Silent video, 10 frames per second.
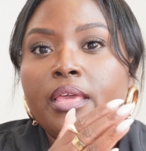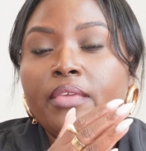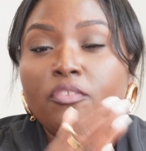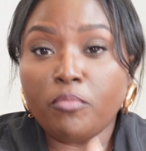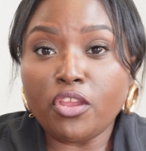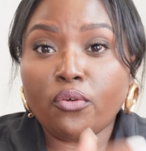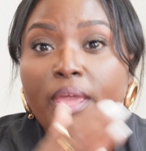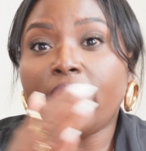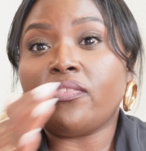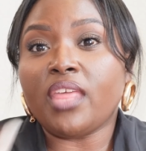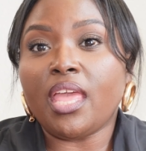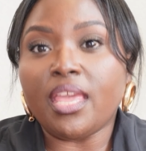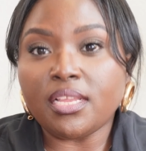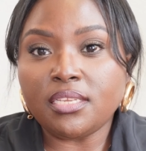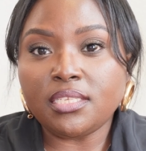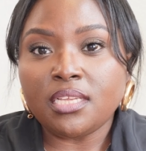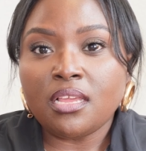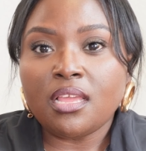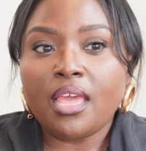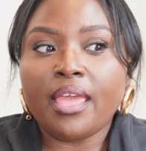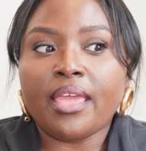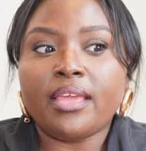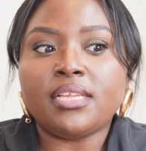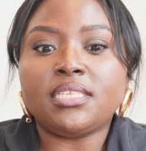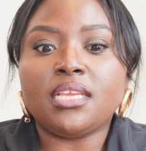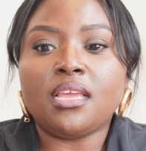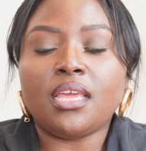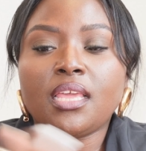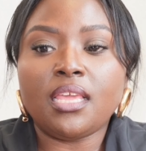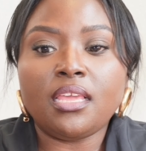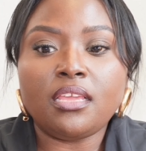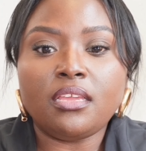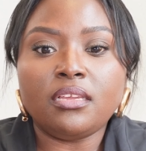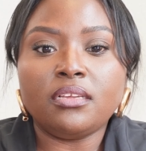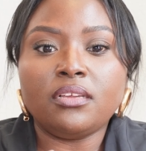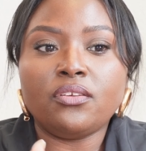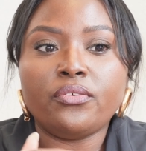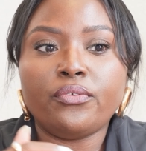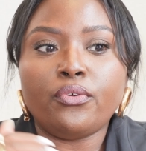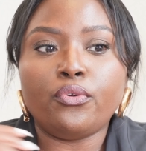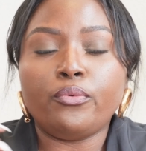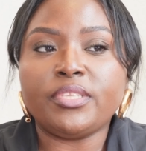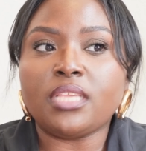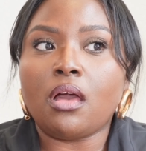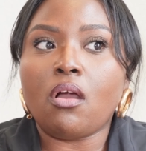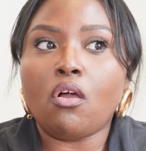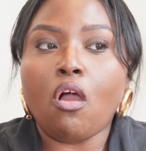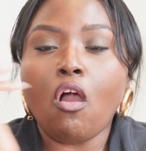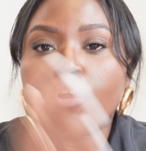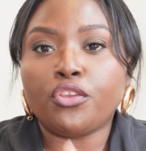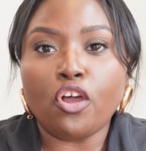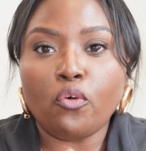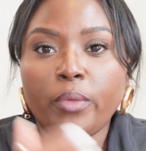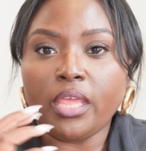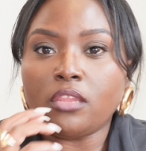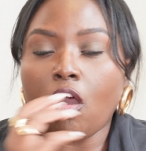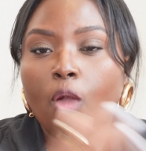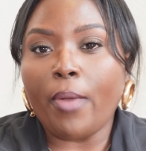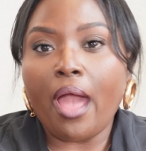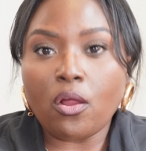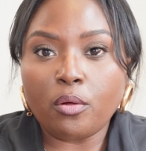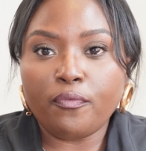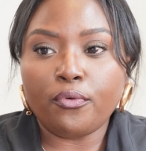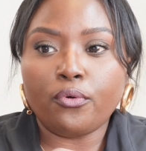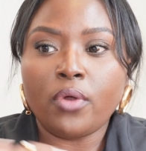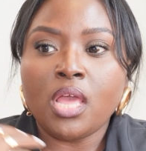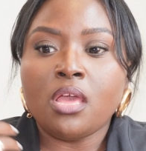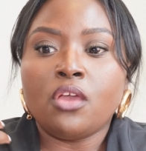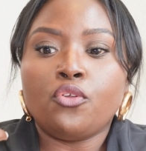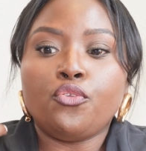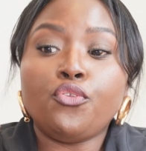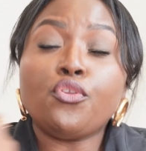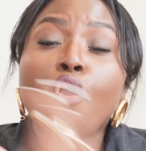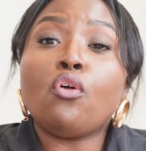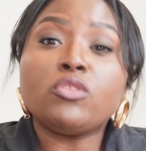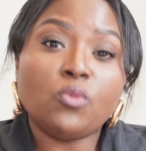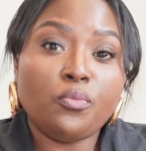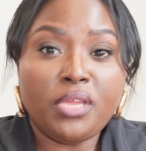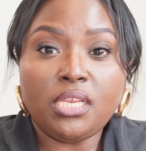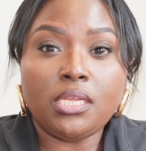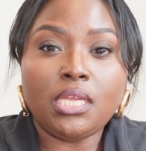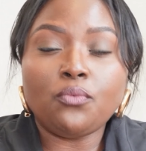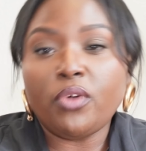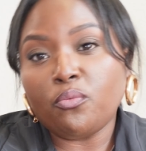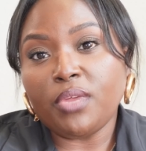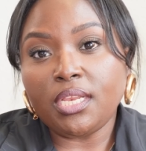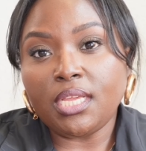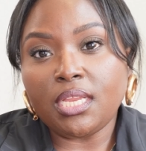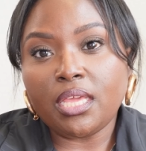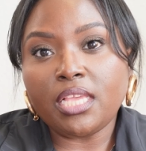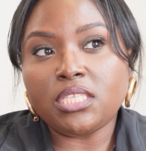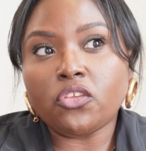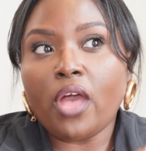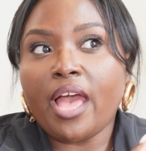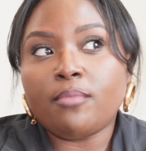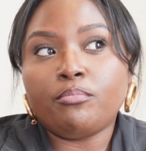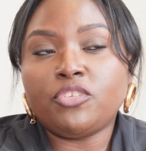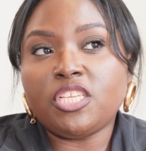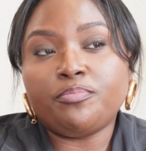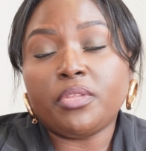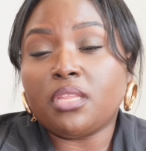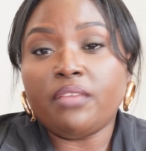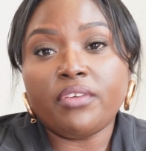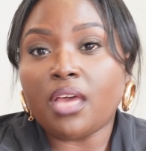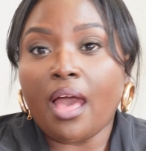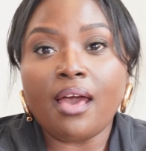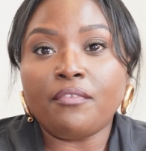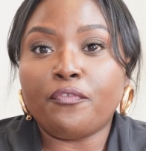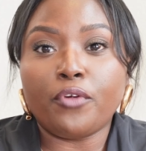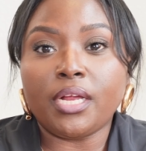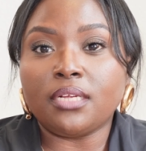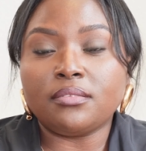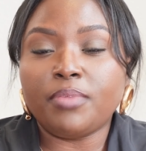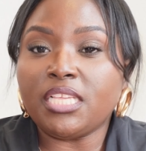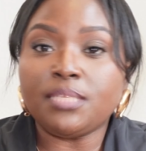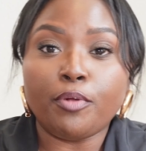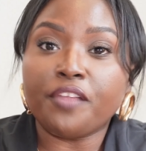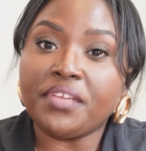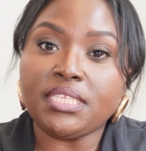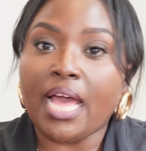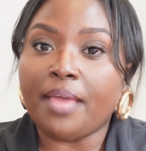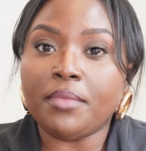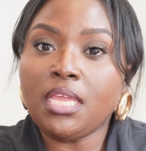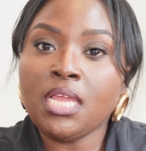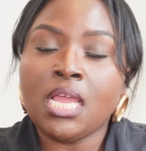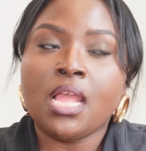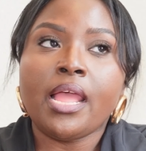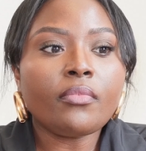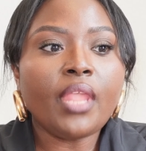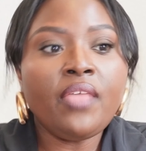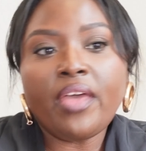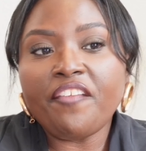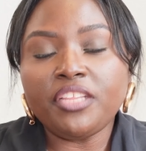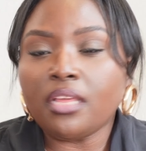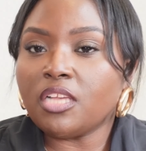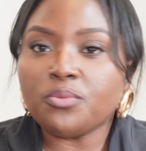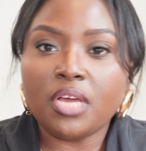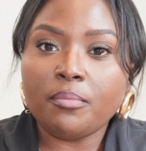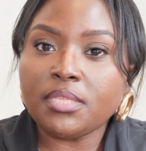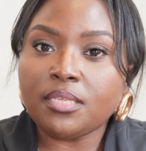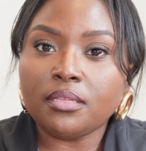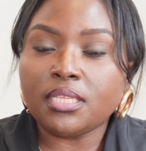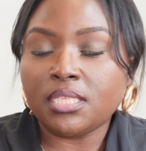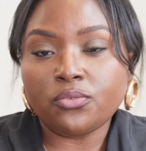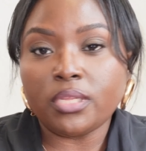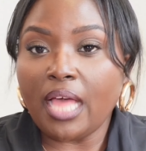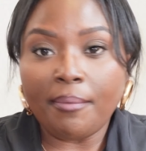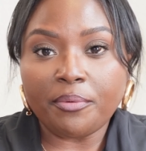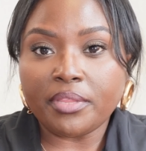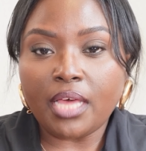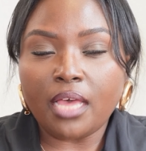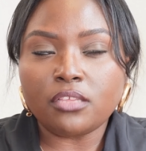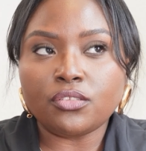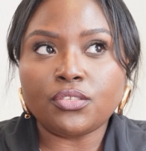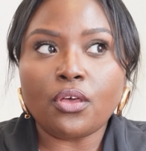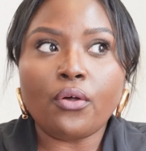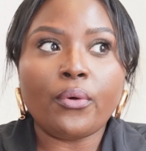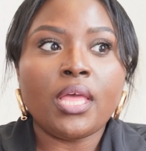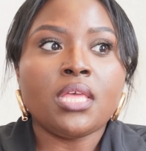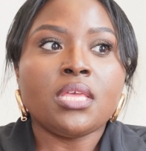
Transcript: the middle and the end. And he who is all knowing and all powerful knows what we need when we need it and so i'm just believing god for his perfect timing and that everything else will come into into alignment with that so